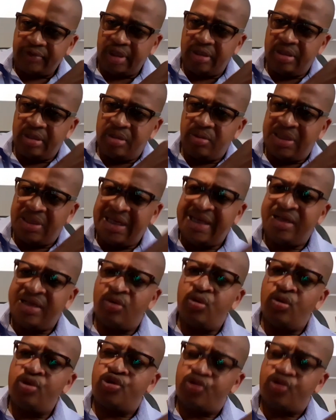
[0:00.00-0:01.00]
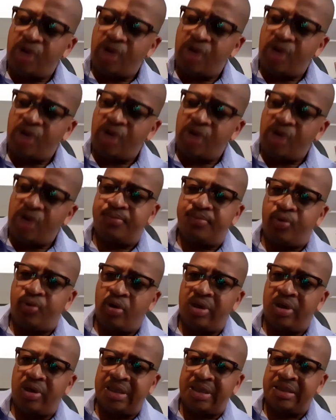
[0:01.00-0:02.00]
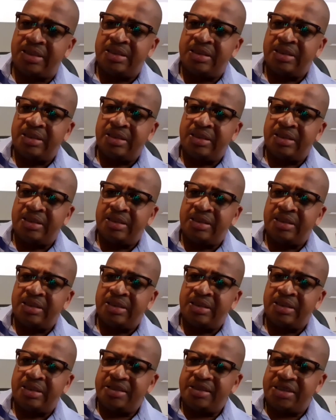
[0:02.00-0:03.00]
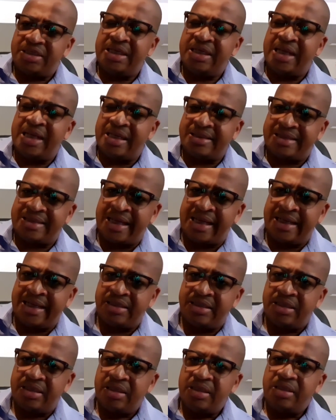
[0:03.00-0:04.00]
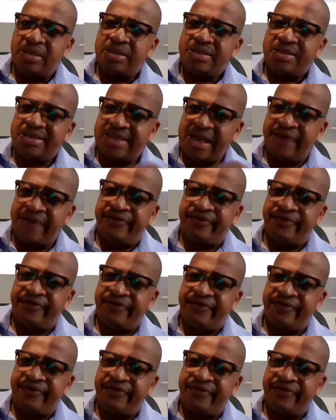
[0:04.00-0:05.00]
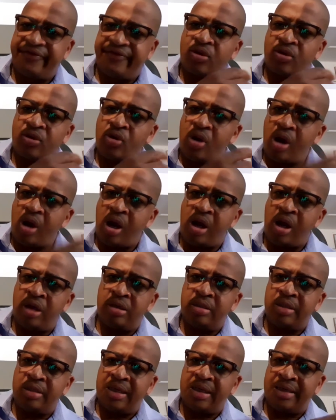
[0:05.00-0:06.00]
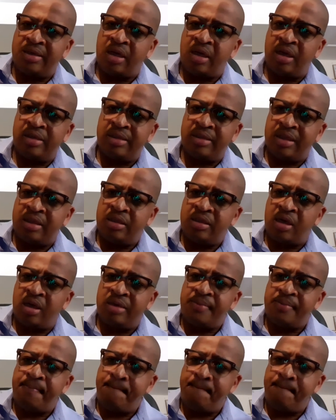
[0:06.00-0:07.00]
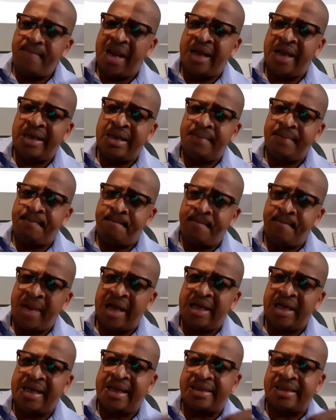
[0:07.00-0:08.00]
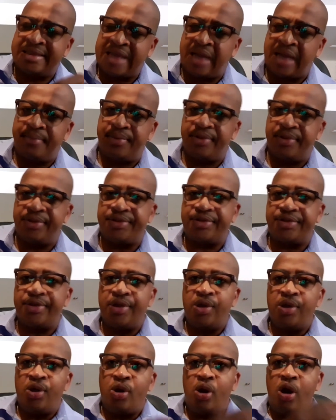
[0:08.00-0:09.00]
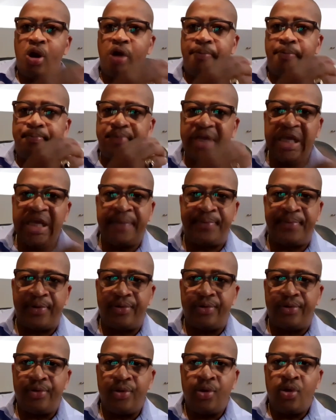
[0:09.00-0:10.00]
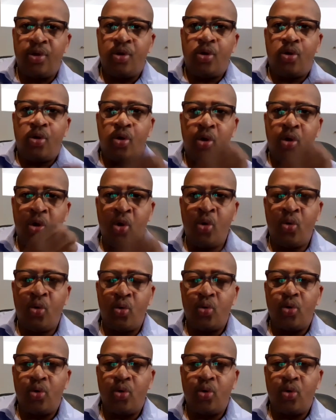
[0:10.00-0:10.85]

lady who drowned in Portland, she has died. Several, I can go on and on and on. Many examples of people who,